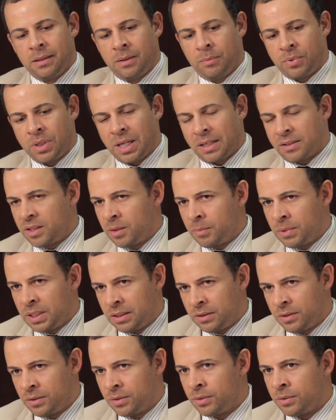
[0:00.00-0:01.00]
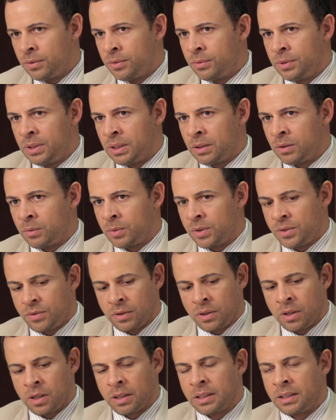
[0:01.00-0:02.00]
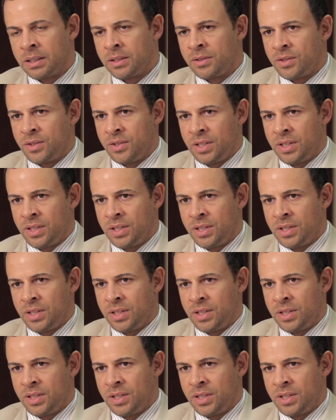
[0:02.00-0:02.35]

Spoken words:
proximity to what's regarded as a